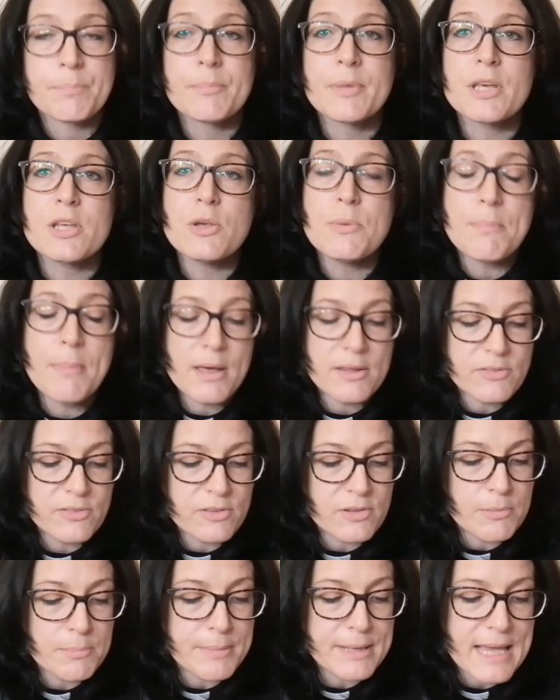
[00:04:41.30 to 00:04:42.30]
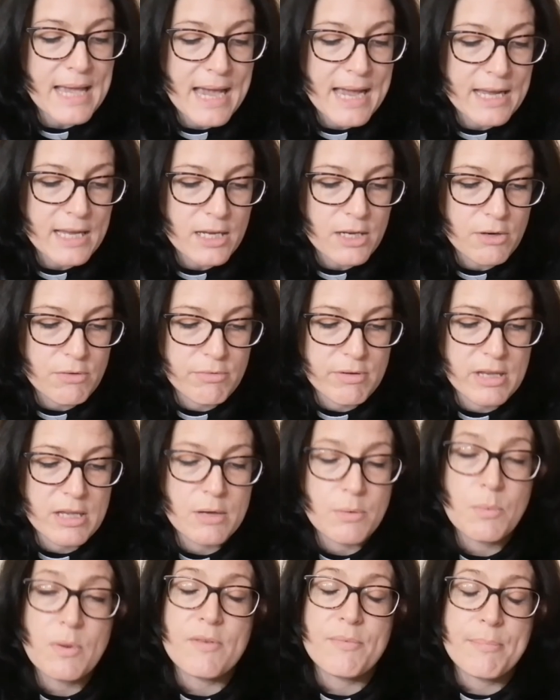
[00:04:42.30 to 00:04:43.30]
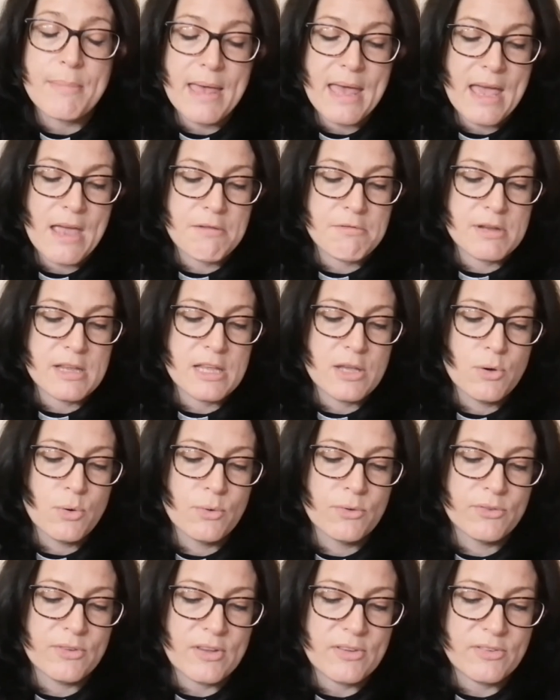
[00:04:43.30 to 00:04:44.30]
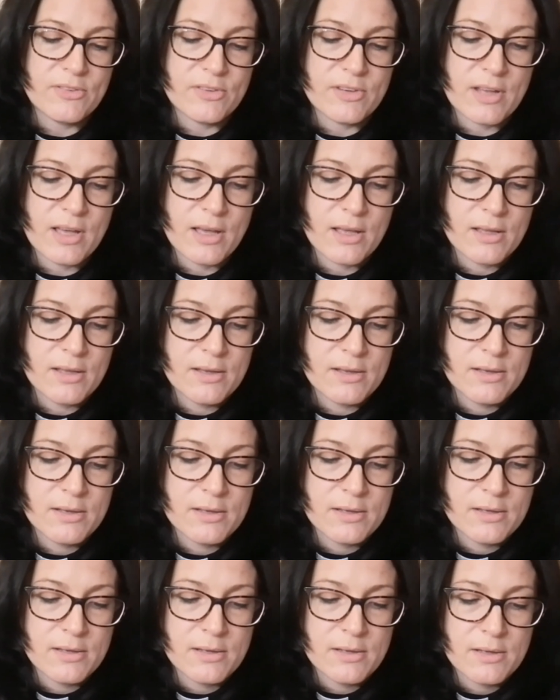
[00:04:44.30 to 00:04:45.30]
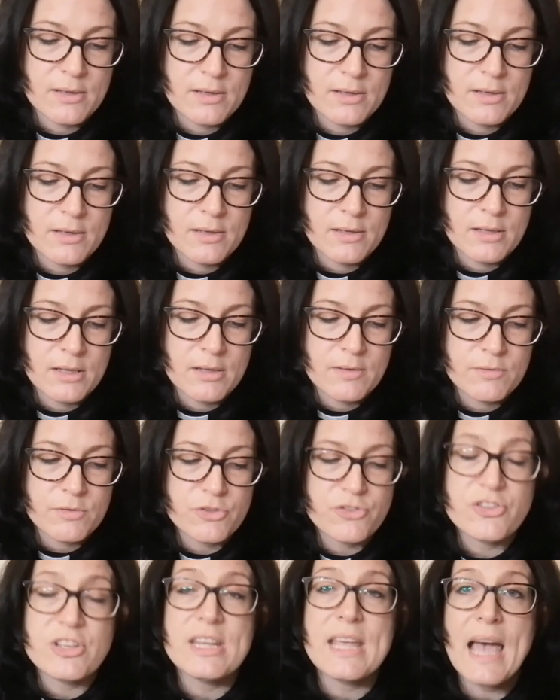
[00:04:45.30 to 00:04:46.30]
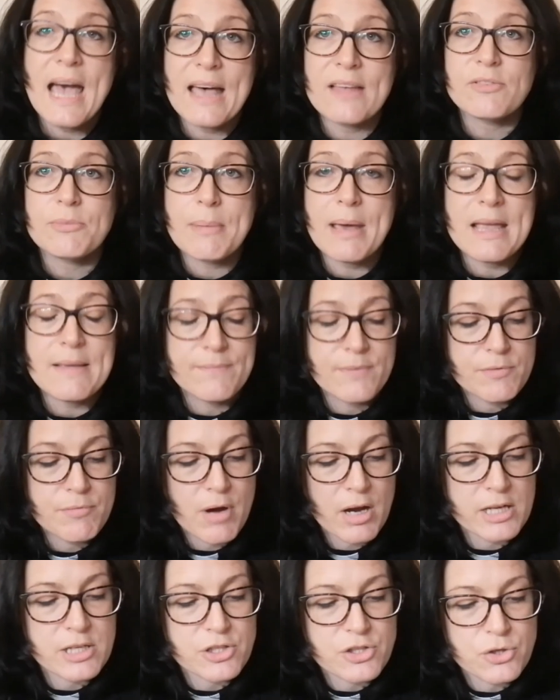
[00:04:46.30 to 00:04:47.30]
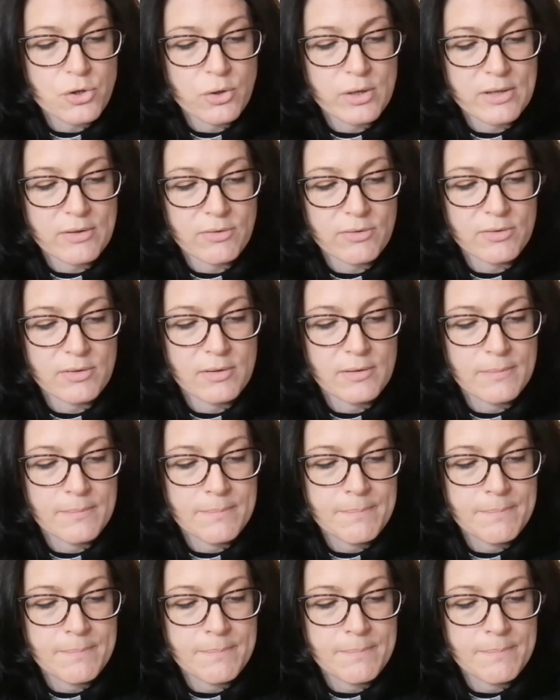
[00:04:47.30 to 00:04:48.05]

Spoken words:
But you mustn't be angry with Mary, your sister, for she has made the right choice.